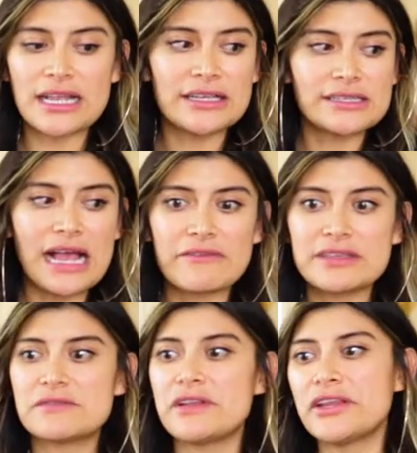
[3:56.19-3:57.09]
and I have
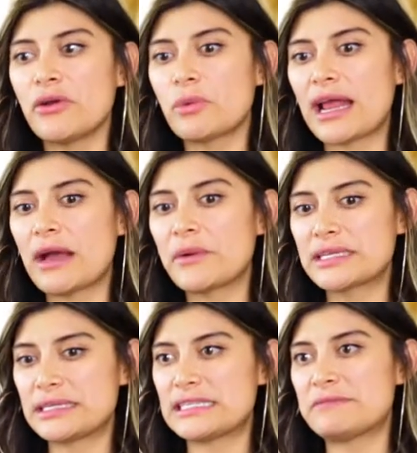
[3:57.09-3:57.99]
this video when I went
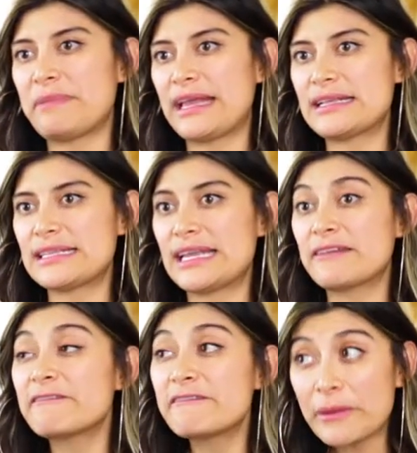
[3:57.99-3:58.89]
to the space
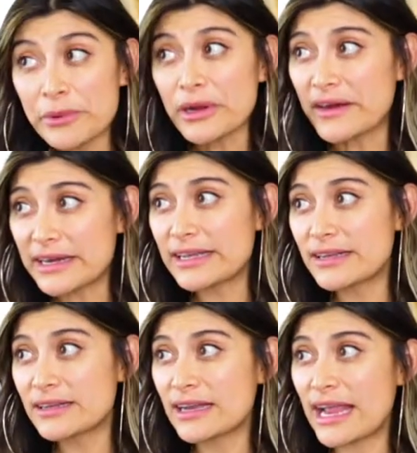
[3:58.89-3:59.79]
in February.
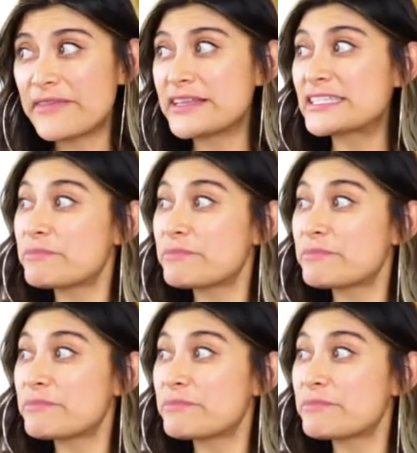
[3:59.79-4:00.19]
Wow. And